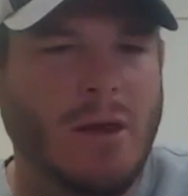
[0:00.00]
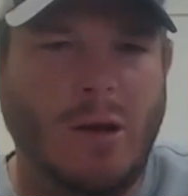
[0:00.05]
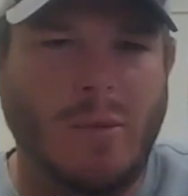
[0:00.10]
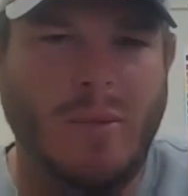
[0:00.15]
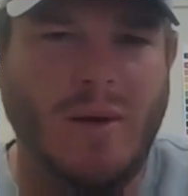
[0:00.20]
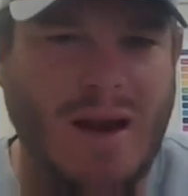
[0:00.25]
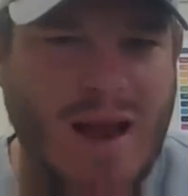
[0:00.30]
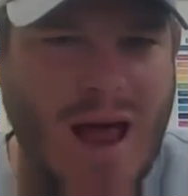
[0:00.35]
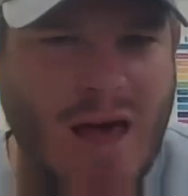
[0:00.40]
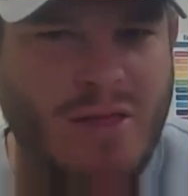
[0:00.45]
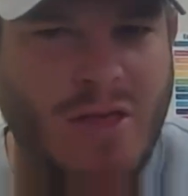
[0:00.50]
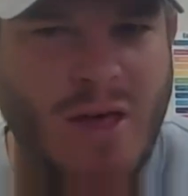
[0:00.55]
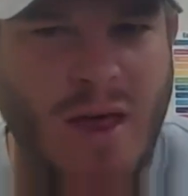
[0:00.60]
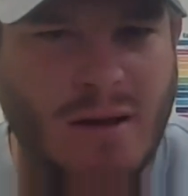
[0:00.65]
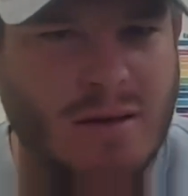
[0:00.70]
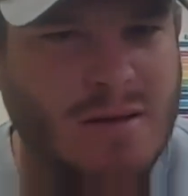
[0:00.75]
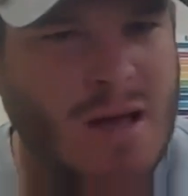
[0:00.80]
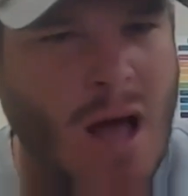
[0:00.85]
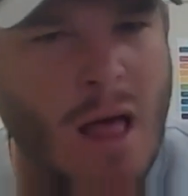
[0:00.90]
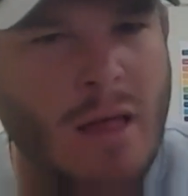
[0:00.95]
a little bit of
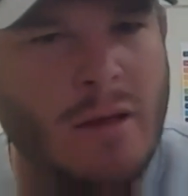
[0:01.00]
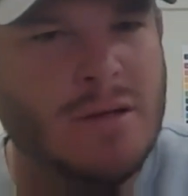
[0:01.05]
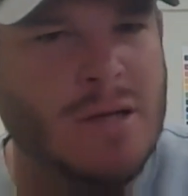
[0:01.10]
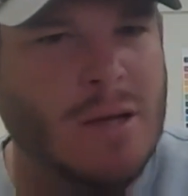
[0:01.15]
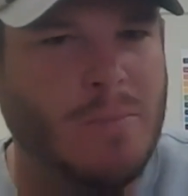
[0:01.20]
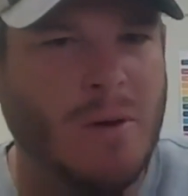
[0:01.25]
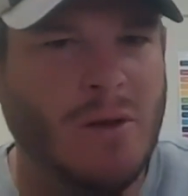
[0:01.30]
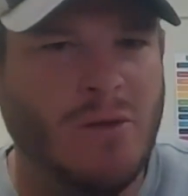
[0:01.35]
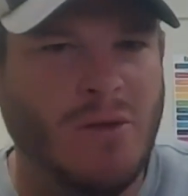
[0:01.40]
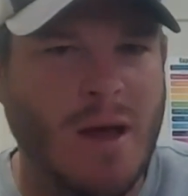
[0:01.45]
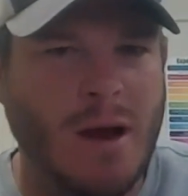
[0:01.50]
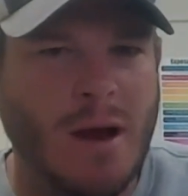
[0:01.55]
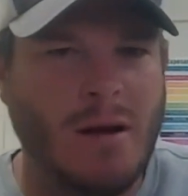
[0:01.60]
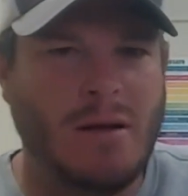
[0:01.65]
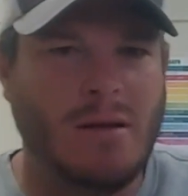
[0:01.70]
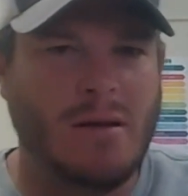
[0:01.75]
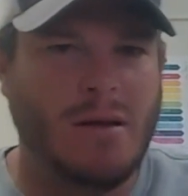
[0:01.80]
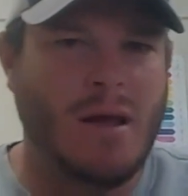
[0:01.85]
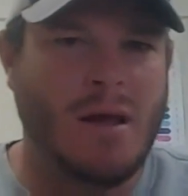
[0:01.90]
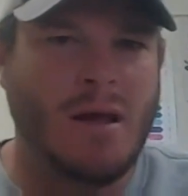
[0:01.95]
athletic scholarship in there
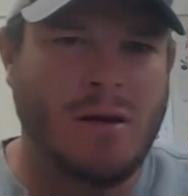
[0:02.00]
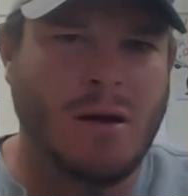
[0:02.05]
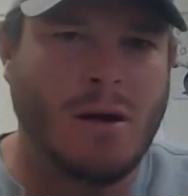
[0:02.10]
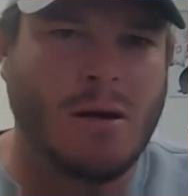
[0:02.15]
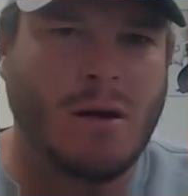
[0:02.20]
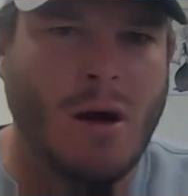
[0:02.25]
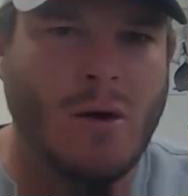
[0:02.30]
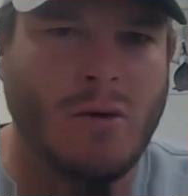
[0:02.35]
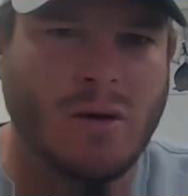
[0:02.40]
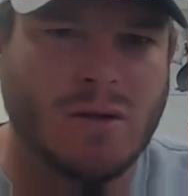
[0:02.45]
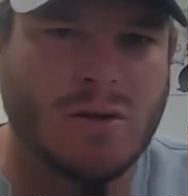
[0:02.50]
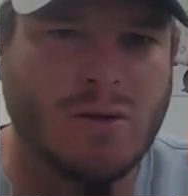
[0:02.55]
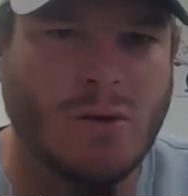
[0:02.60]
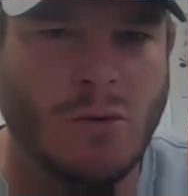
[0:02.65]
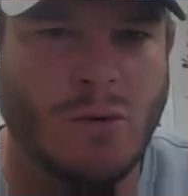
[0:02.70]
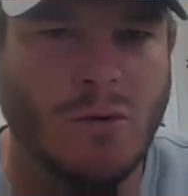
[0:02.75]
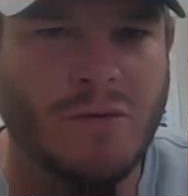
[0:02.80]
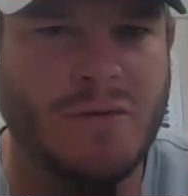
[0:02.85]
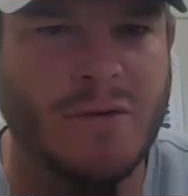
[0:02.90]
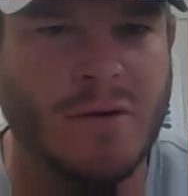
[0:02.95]
and and you're going to
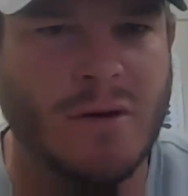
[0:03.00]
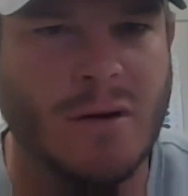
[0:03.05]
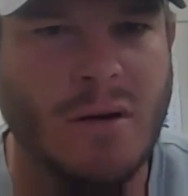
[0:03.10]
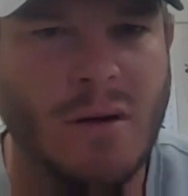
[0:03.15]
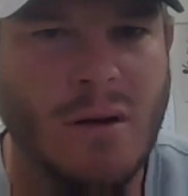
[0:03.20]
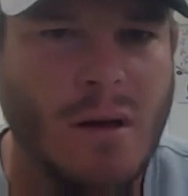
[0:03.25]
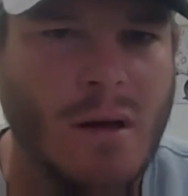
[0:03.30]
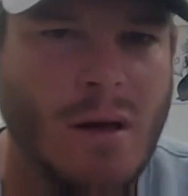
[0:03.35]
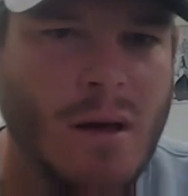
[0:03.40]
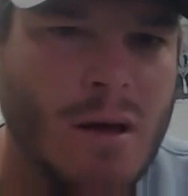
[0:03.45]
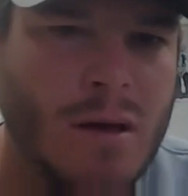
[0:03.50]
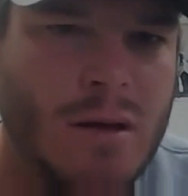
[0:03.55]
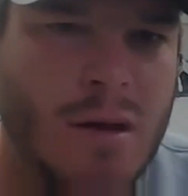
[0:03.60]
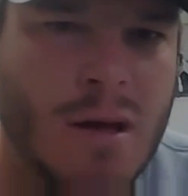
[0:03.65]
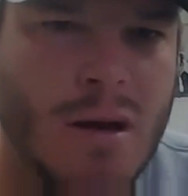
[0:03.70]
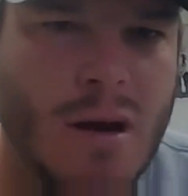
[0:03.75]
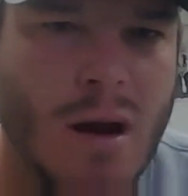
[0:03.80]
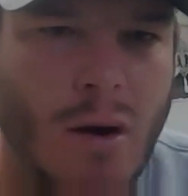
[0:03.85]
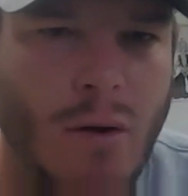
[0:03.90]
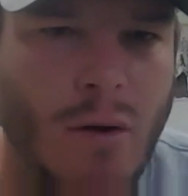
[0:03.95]
school for
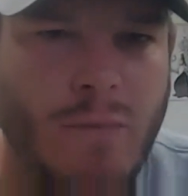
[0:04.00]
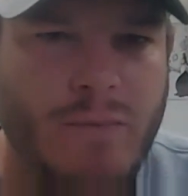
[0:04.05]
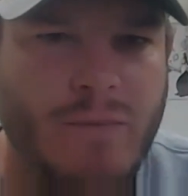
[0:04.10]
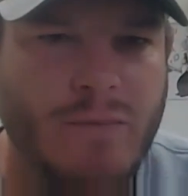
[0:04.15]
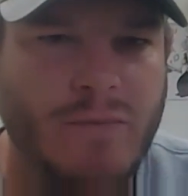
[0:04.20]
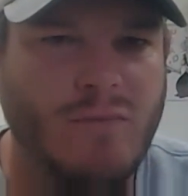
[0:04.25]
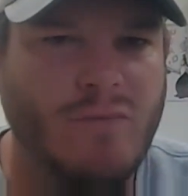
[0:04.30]
you know,